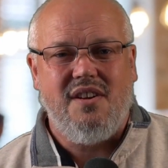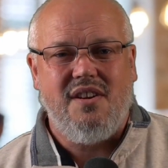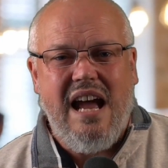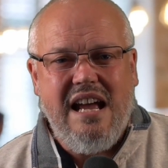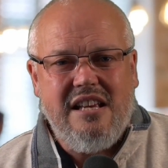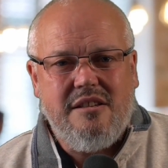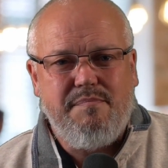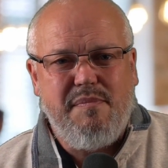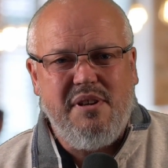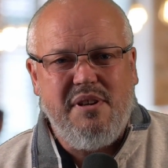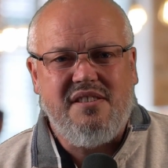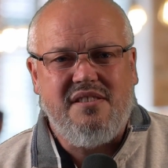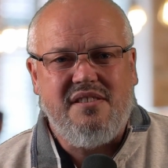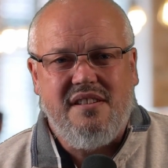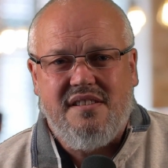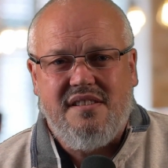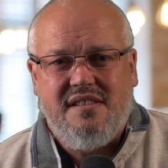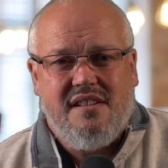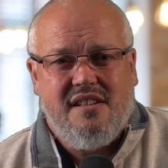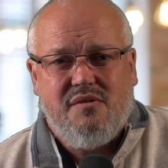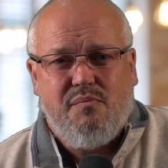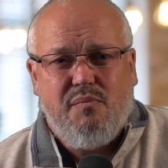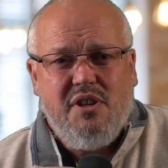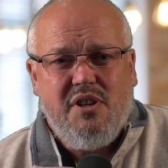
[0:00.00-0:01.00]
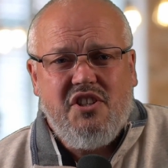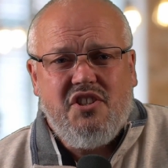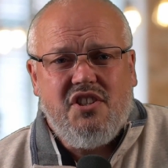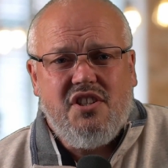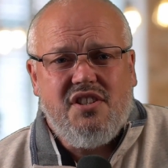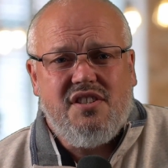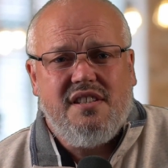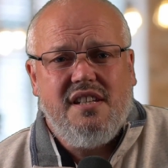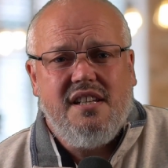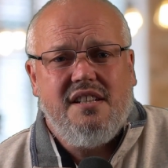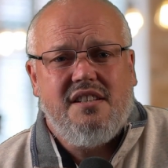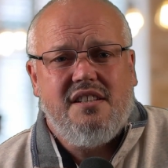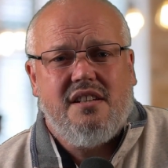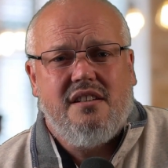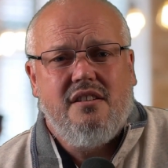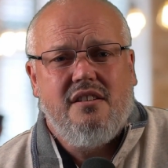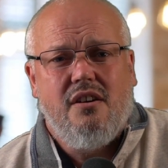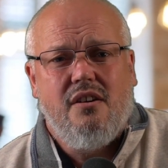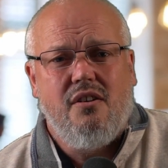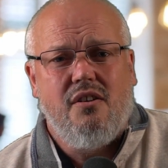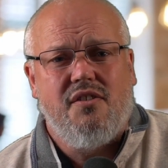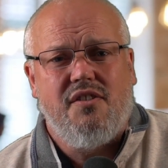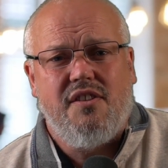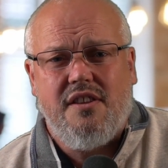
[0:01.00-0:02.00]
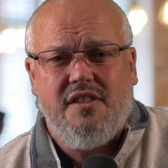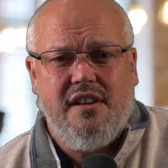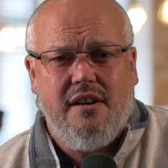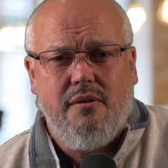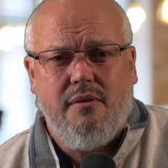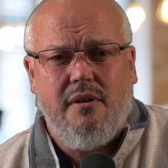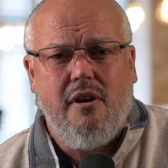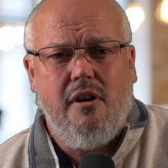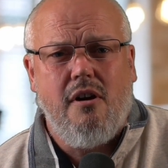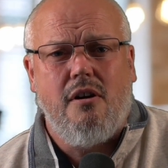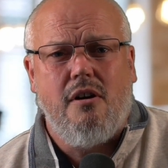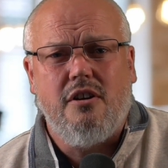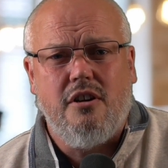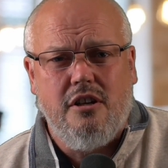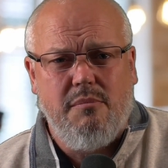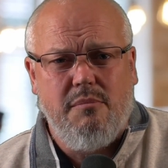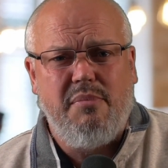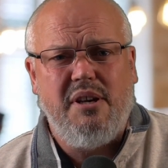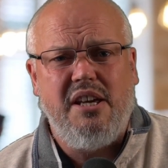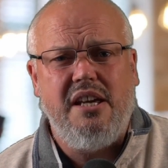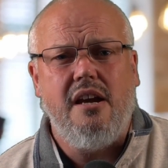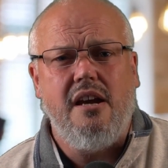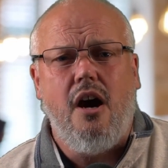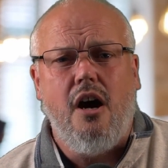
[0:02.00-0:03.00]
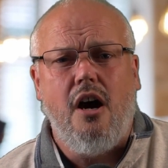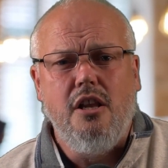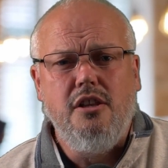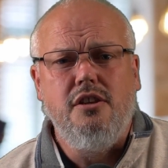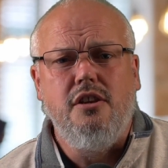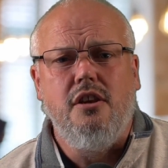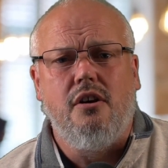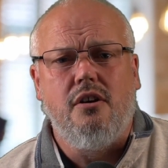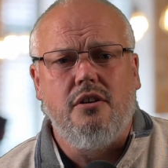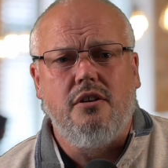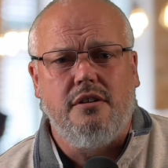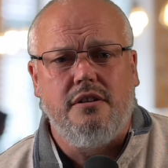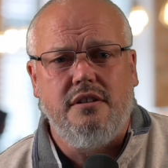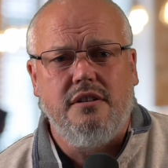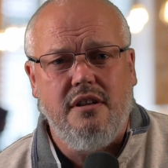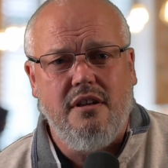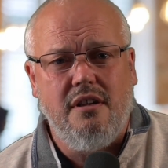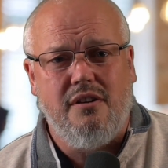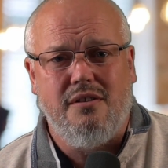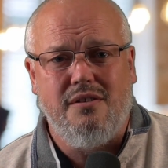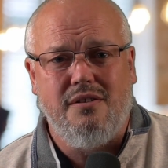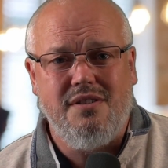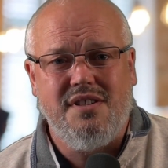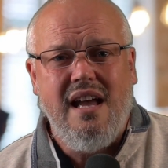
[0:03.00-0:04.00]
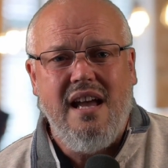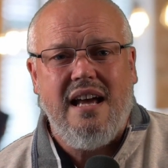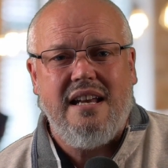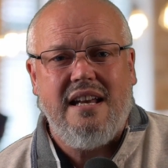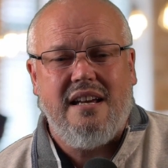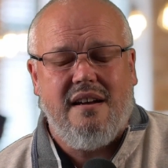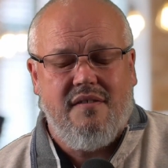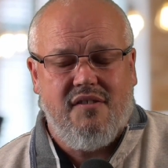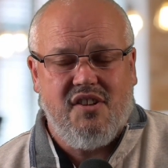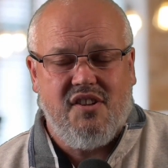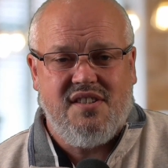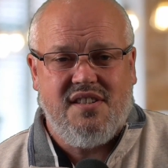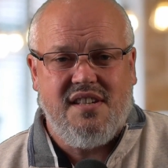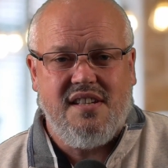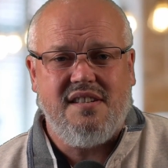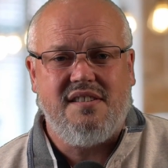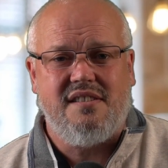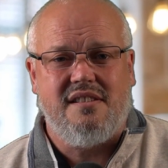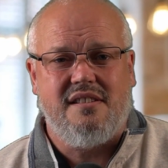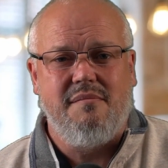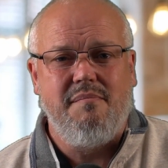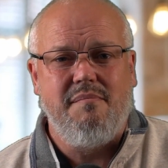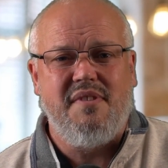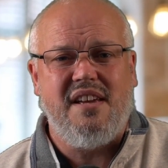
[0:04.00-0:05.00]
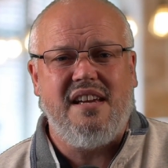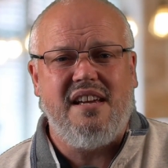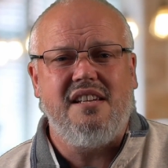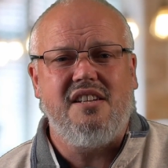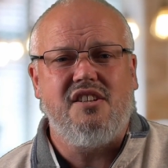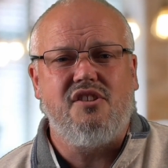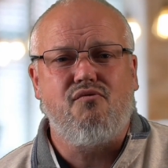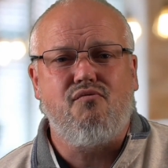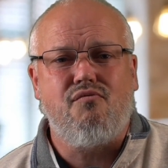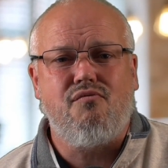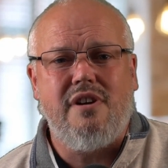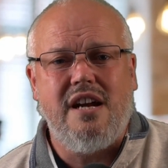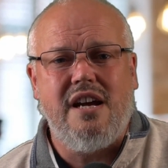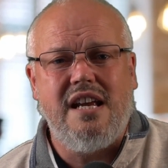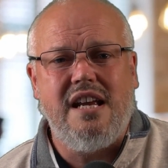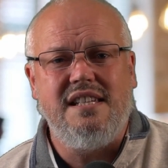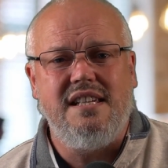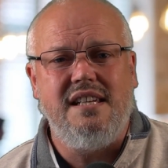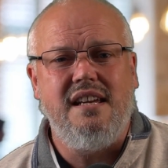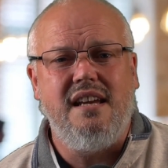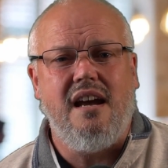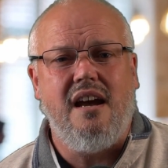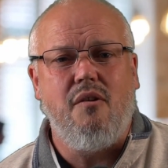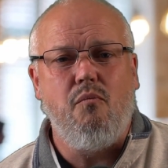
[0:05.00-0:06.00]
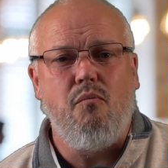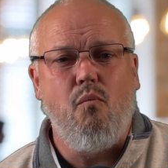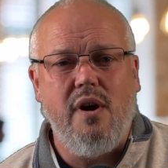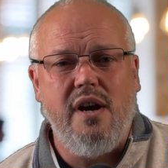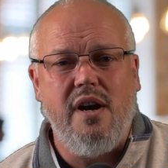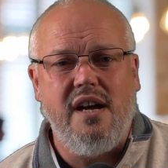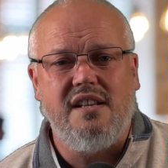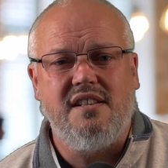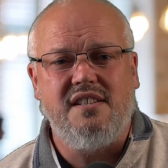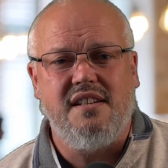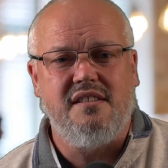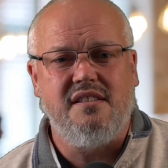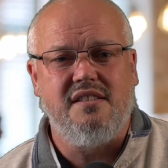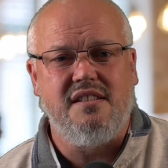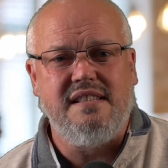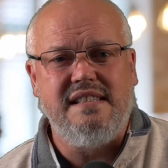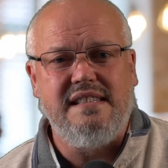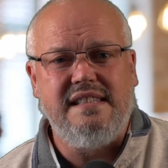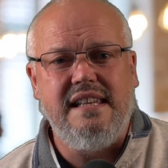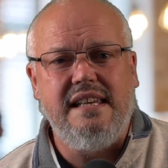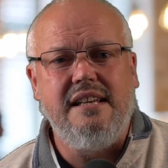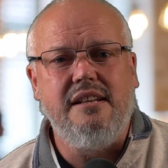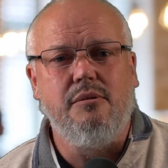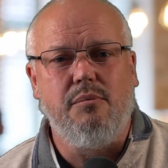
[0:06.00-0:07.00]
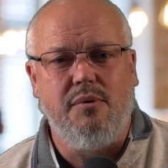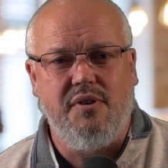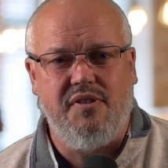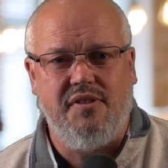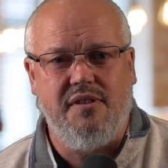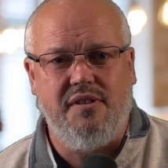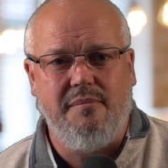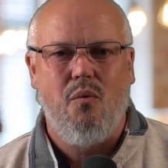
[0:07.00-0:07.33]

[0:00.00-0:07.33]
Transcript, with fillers: As businesses, we just need to know that there are going to be unknown unknowns and I have a system that is ready and waiting to deal with them.